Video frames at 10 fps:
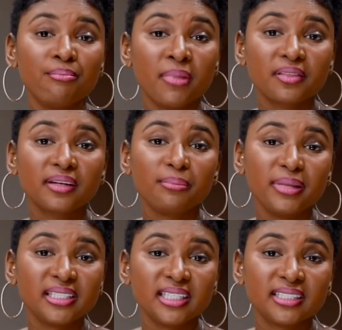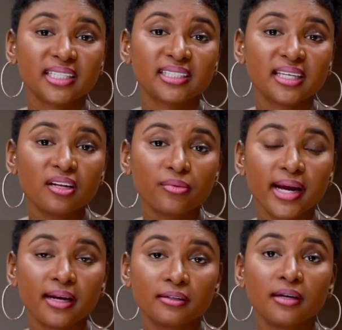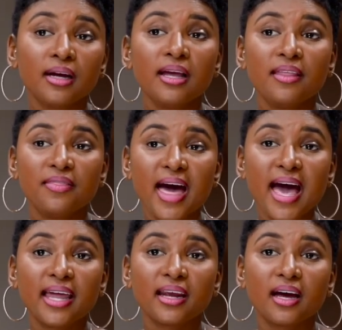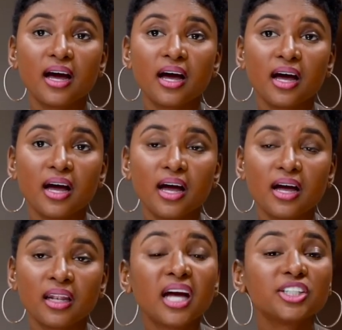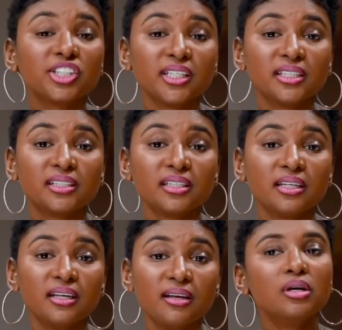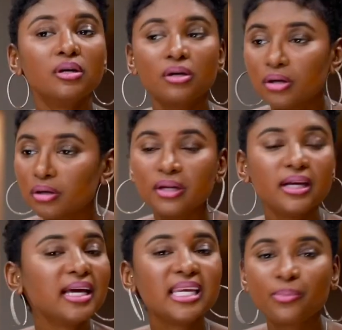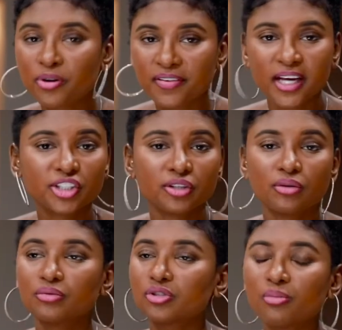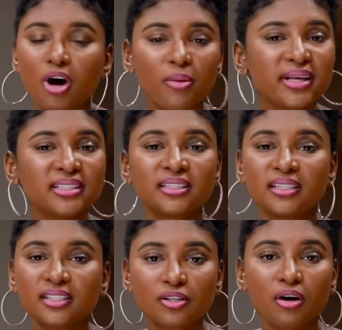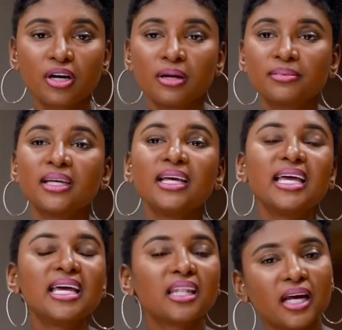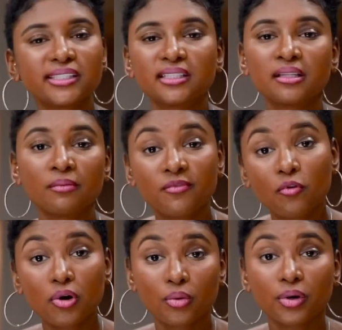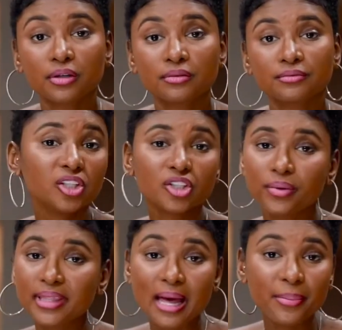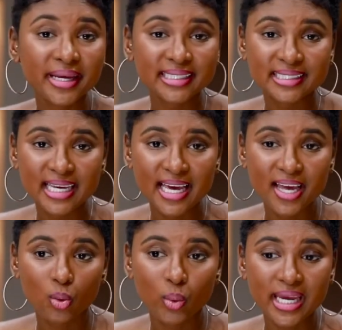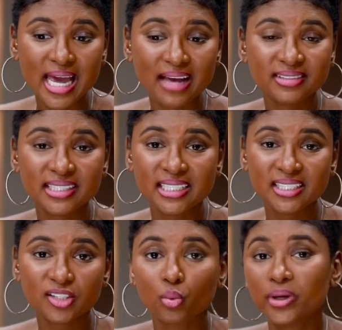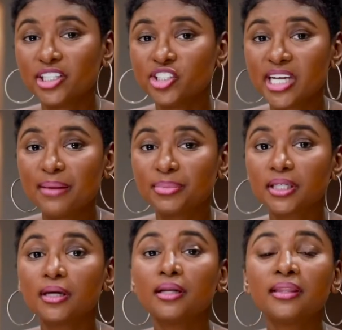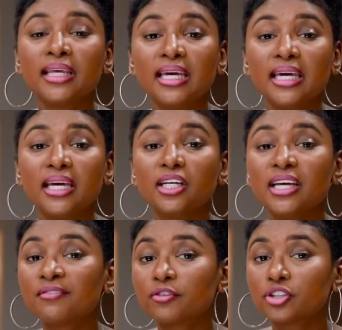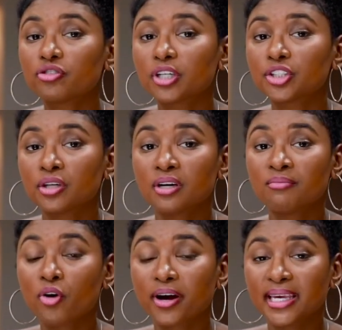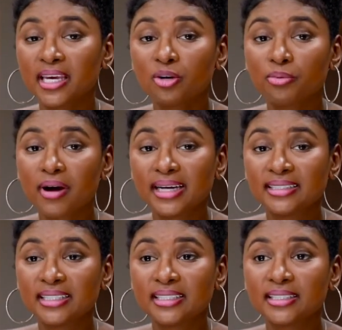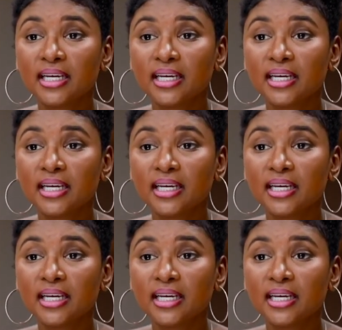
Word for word: monthly business accelerator that launches any professional, small businesses, startups, it launches them forward. So with that being said, we have since reshaped the infrastructure of Marquee Enterprises